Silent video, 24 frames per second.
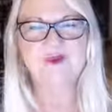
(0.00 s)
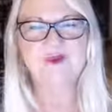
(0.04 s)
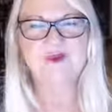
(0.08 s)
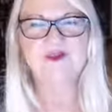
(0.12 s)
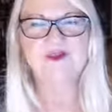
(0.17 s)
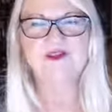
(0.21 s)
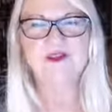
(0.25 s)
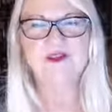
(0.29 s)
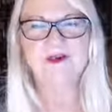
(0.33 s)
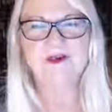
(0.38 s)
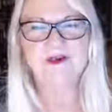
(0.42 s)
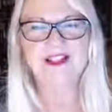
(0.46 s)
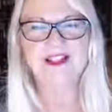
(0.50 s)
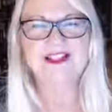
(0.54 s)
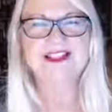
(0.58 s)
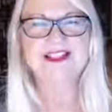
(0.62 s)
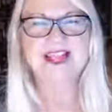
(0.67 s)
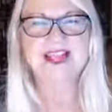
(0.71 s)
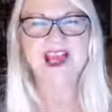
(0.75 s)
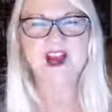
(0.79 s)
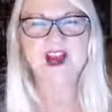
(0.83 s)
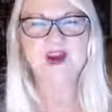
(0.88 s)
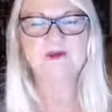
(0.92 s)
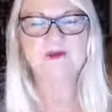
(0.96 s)
somebody's
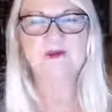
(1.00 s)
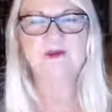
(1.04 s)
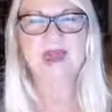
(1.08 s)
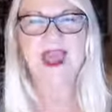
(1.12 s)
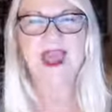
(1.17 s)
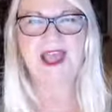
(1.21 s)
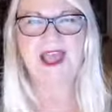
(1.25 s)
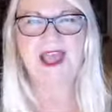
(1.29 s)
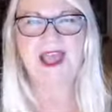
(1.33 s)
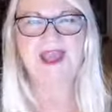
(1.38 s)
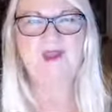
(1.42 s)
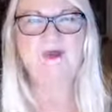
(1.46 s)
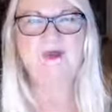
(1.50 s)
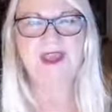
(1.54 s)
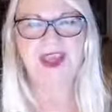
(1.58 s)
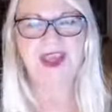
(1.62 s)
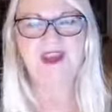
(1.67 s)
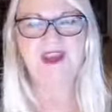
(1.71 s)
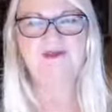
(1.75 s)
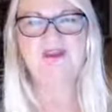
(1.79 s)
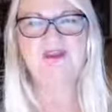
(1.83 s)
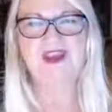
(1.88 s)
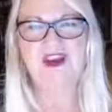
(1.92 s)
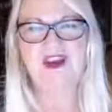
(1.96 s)
got our back and we
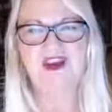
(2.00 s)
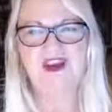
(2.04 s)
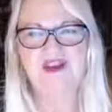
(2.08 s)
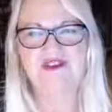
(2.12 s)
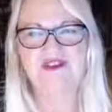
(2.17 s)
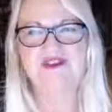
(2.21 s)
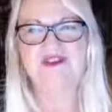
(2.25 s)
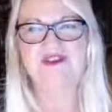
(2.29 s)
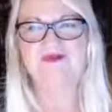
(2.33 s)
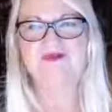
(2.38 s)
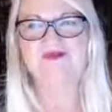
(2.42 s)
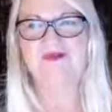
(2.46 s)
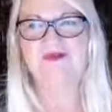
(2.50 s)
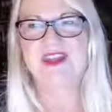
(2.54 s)
have theirs.